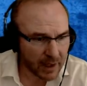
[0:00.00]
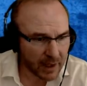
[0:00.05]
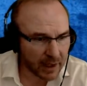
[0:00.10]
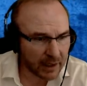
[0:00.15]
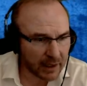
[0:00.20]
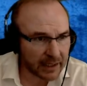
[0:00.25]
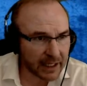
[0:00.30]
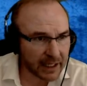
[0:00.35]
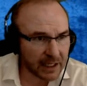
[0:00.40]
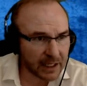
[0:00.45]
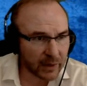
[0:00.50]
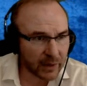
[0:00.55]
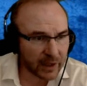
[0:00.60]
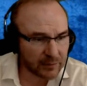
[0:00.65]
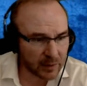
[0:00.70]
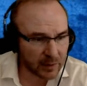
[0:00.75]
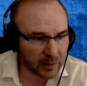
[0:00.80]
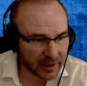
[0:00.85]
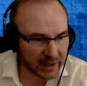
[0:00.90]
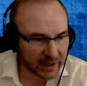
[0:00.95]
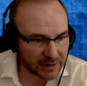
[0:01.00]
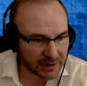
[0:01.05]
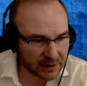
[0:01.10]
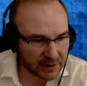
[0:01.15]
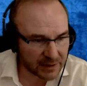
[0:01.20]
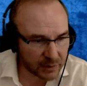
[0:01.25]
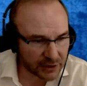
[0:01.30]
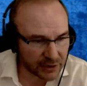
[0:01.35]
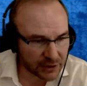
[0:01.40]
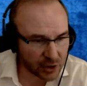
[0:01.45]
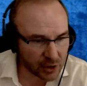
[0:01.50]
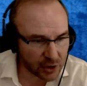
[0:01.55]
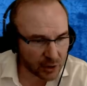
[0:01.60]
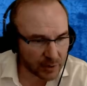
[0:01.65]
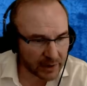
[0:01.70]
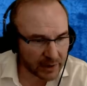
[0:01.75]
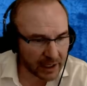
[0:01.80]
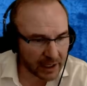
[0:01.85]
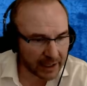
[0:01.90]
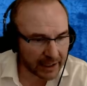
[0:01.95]
Again, we have mimesis with Job
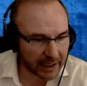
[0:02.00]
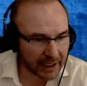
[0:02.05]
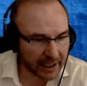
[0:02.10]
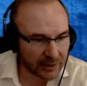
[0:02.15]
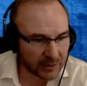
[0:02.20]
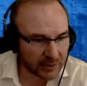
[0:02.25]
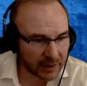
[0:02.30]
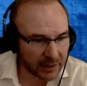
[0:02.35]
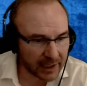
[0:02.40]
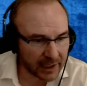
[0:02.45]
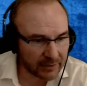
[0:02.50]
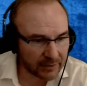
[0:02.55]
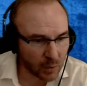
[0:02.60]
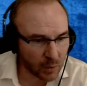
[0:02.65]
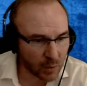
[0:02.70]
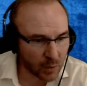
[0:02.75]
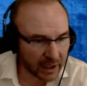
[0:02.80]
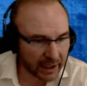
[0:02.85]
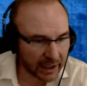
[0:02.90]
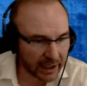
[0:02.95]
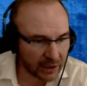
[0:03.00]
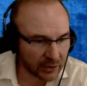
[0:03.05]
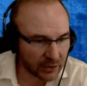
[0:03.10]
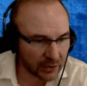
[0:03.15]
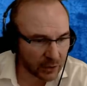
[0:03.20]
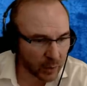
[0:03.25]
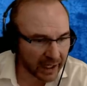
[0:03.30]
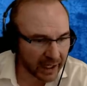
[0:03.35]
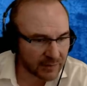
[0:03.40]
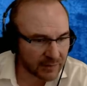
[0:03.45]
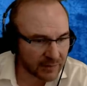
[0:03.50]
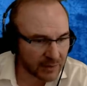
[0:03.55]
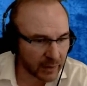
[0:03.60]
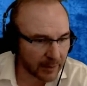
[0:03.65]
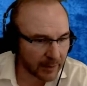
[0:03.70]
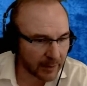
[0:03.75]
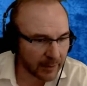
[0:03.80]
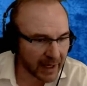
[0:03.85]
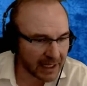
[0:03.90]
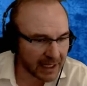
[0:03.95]
nine, eight to eleven, walking on the waves when
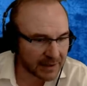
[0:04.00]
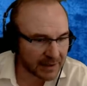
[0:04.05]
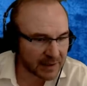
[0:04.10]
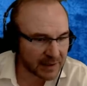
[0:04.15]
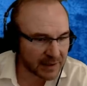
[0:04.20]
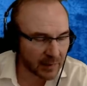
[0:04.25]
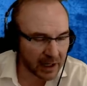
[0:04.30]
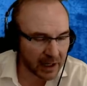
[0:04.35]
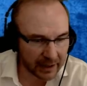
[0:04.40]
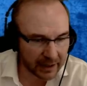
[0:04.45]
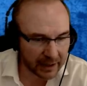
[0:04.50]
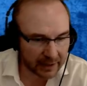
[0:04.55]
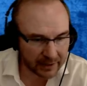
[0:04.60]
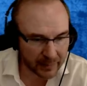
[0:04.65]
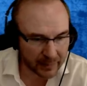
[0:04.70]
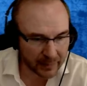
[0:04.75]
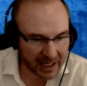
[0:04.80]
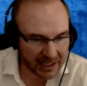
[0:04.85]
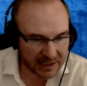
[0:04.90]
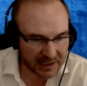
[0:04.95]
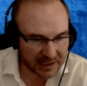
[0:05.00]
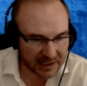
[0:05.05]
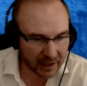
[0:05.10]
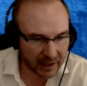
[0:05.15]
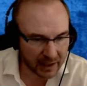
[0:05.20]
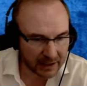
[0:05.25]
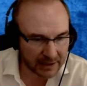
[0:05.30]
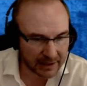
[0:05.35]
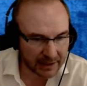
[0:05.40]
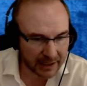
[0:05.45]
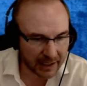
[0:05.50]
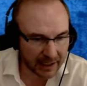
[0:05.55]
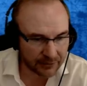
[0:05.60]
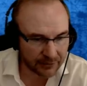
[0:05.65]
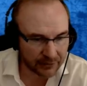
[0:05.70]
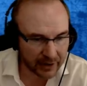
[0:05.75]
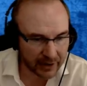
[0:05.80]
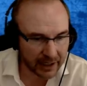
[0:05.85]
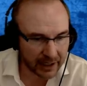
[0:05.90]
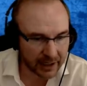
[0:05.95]
he passes by. Passes by is a key
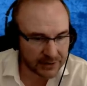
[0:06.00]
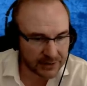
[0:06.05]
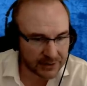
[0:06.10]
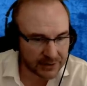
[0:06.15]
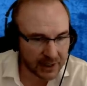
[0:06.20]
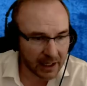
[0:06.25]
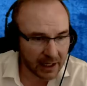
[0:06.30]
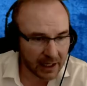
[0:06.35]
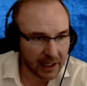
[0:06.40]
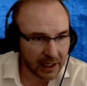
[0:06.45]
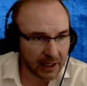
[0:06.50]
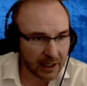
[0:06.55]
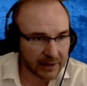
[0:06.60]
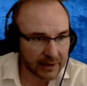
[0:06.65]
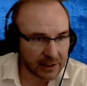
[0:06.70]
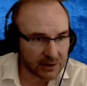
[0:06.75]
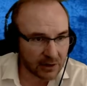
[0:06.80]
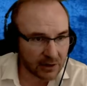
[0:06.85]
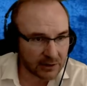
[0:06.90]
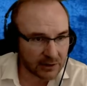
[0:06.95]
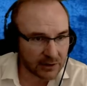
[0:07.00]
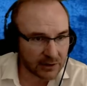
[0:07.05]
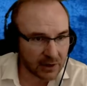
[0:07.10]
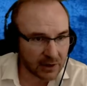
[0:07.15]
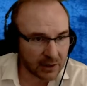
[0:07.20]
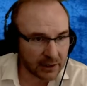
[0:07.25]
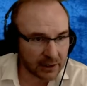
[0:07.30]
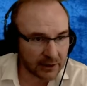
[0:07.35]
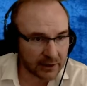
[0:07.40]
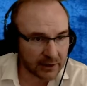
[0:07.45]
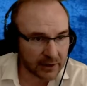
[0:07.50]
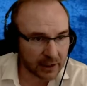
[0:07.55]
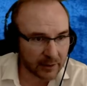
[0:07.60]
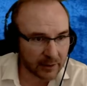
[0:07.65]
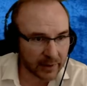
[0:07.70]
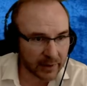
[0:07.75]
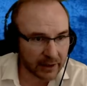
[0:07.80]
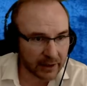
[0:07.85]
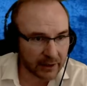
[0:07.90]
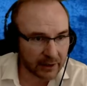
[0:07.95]
phrase that's also uttered
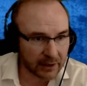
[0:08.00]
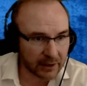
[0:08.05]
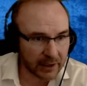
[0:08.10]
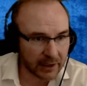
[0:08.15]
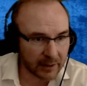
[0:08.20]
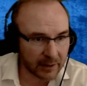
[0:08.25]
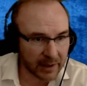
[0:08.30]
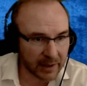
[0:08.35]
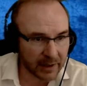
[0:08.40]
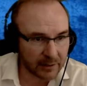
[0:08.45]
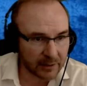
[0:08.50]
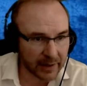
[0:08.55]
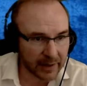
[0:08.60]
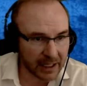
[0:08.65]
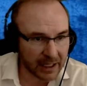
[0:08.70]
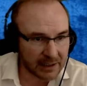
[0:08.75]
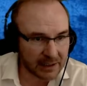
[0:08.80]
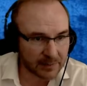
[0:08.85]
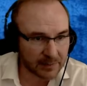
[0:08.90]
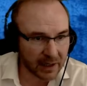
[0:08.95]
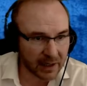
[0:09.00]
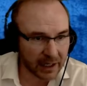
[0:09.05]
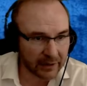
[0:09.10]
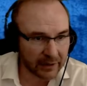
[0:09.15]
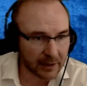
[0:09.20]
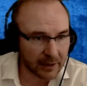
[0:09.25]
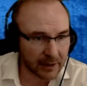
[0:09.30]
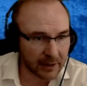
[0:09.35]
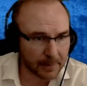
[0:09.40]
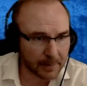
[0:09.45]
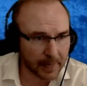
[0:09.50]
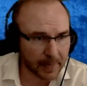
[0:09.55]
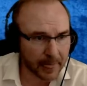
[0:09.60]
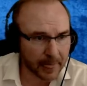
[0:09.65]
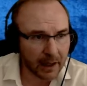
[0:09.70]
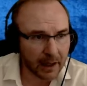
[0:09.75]
up here. He meant to pass by them.